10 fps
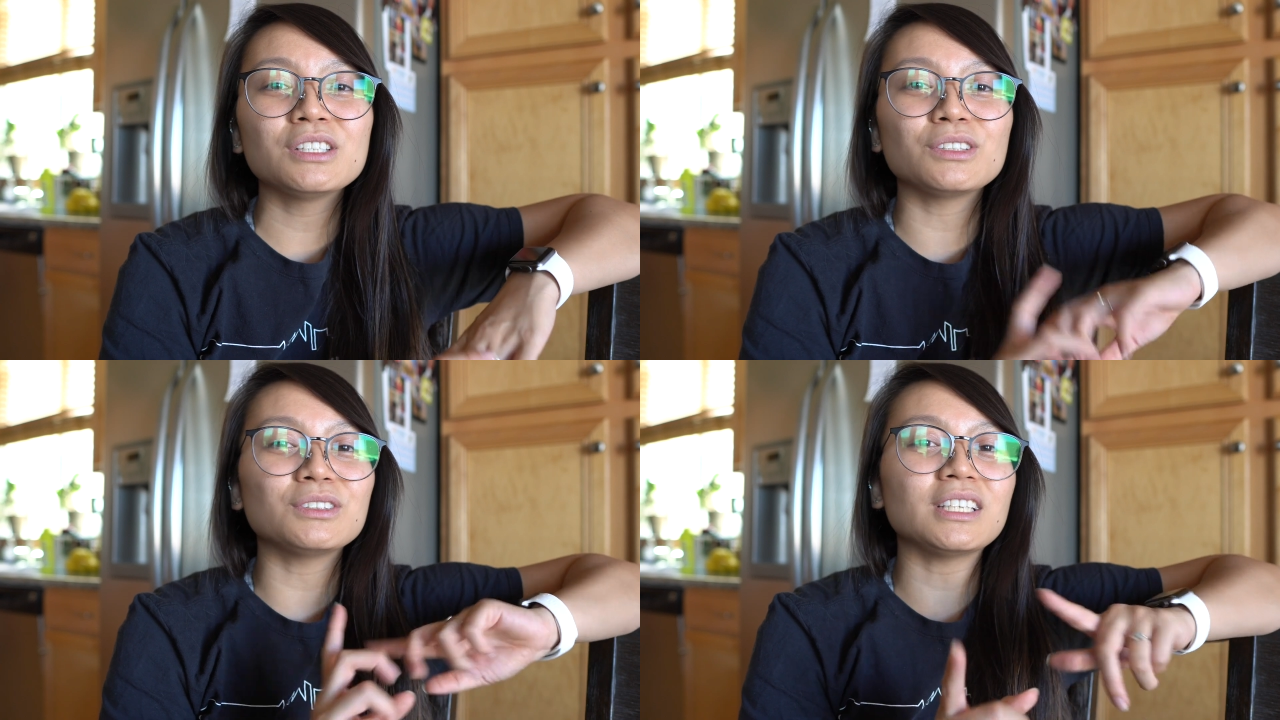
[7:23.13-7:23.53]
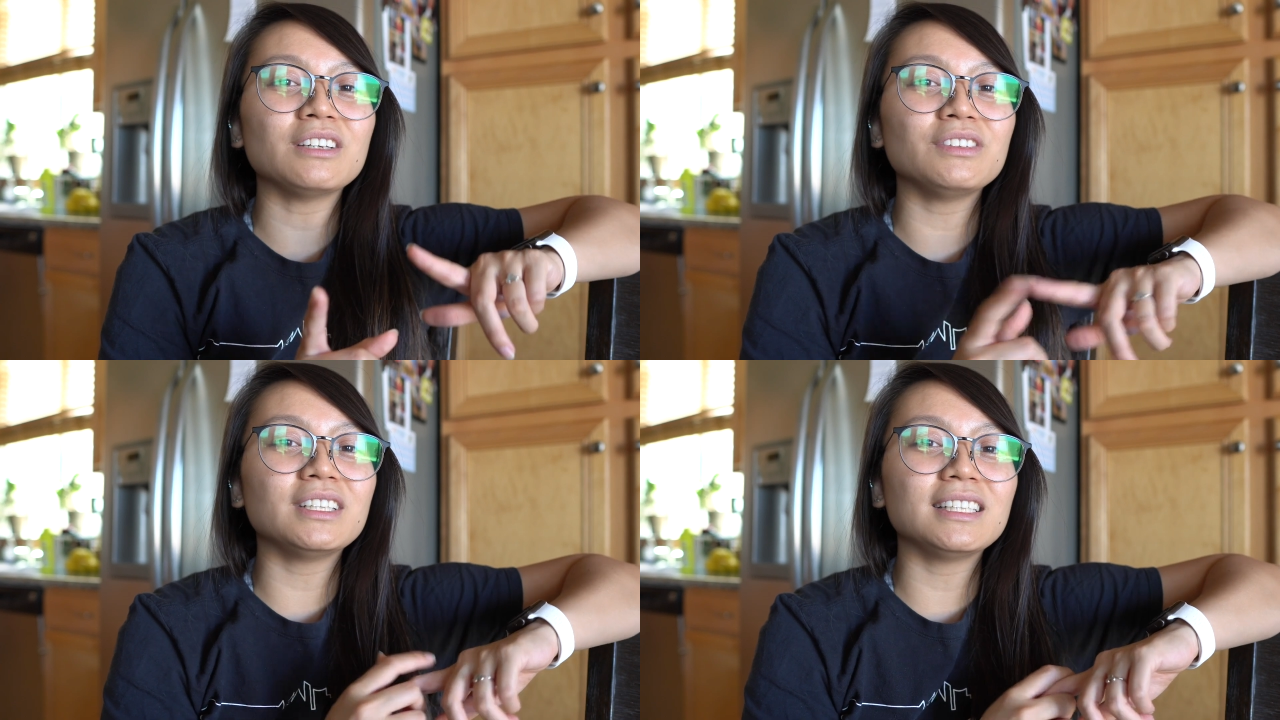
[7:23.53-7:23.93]
so
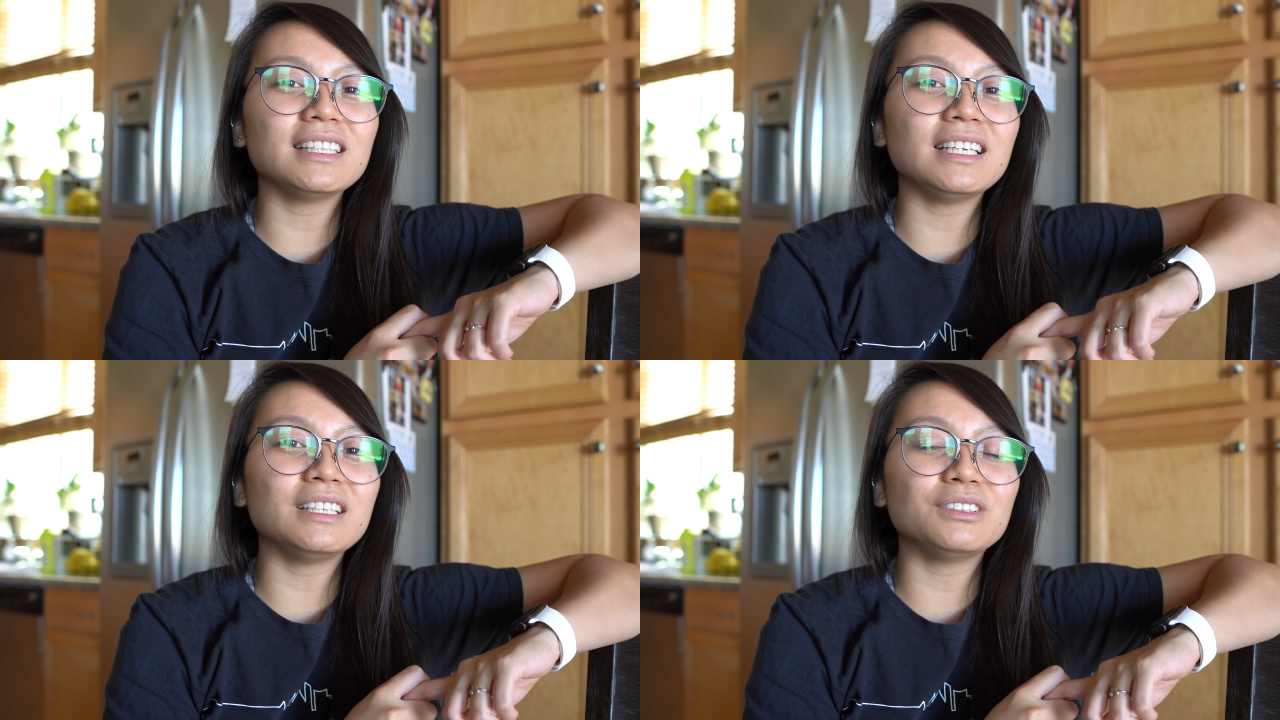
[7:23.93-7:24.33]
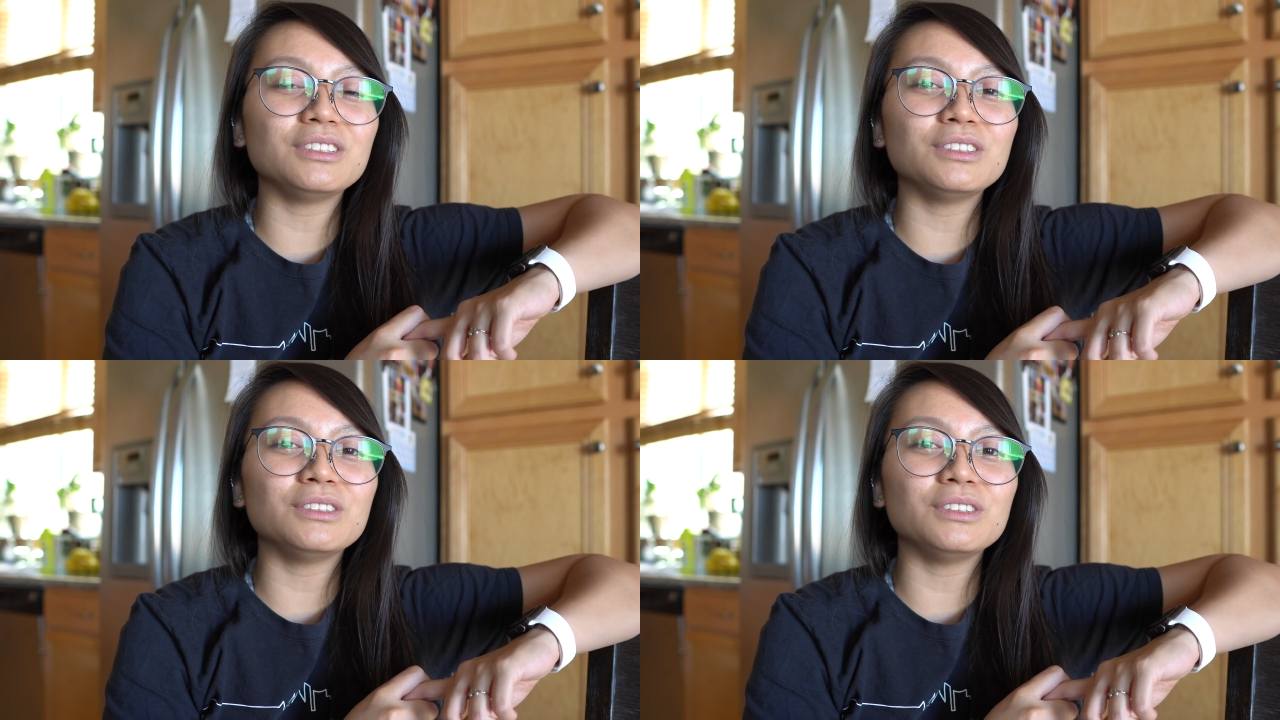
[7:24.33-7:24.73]
definitely
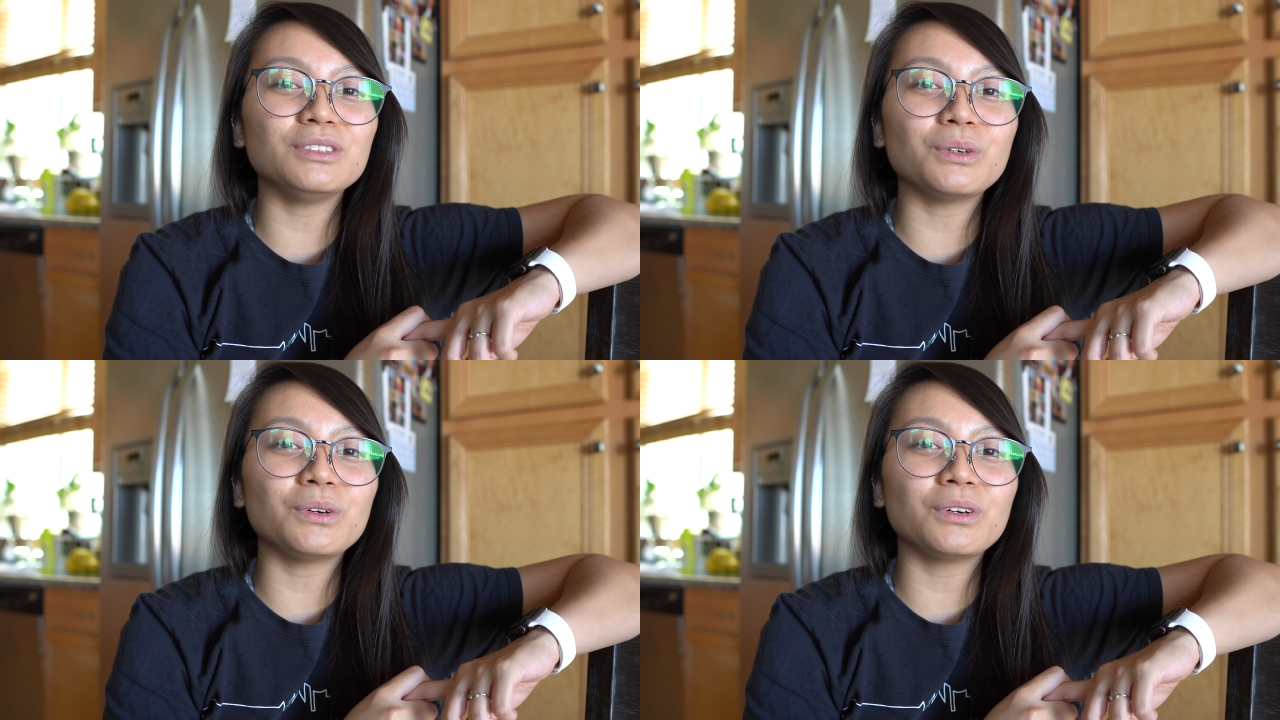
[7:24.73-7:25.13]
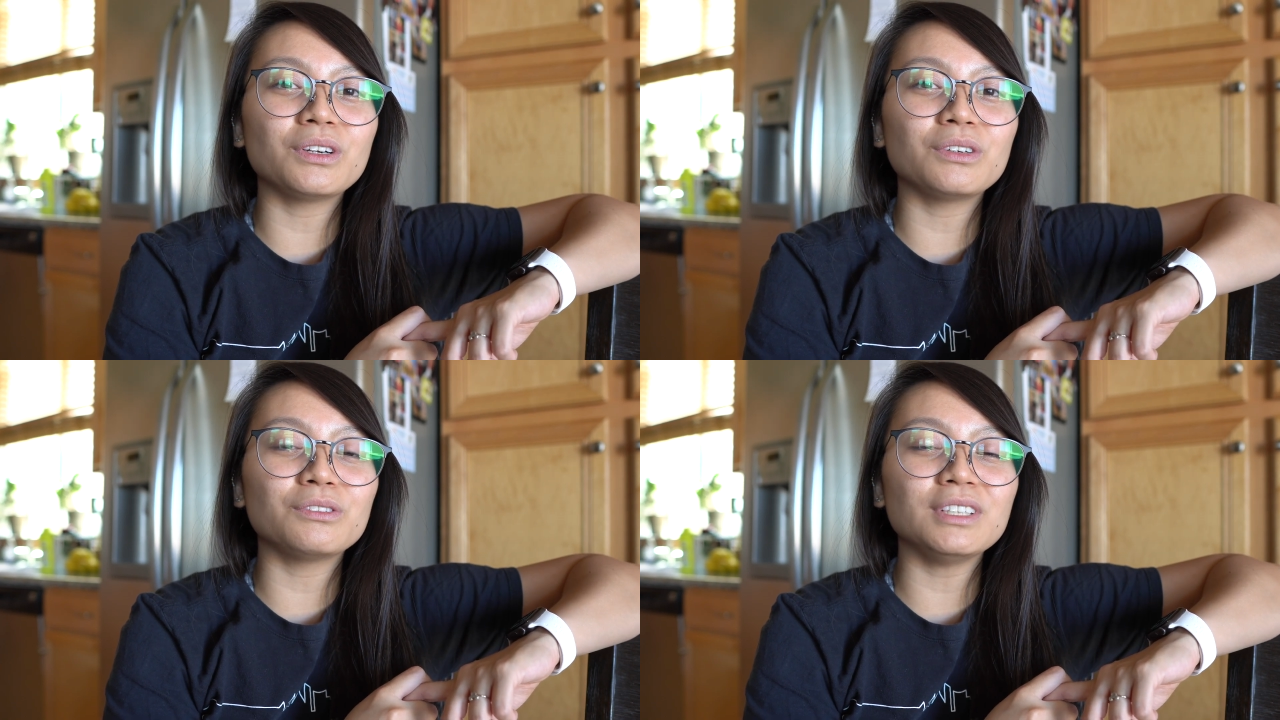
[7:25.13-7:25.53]
do
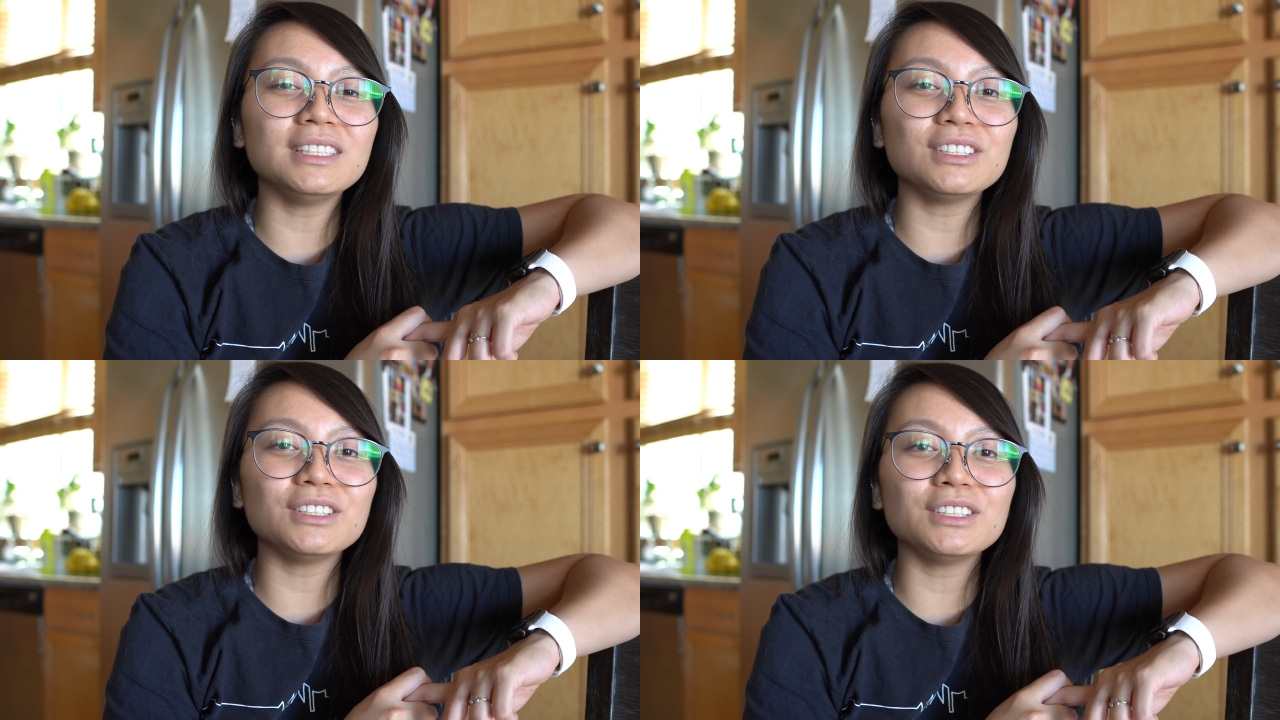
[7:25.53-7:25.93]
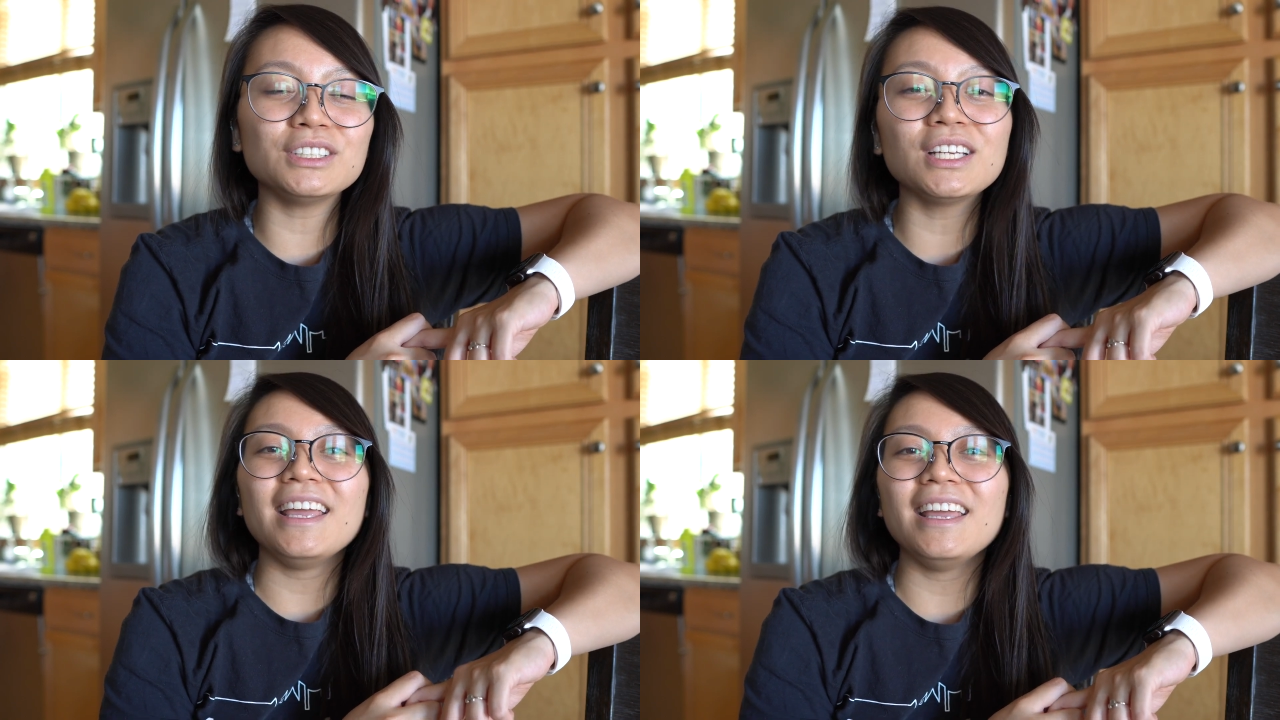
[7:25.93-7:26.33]
your research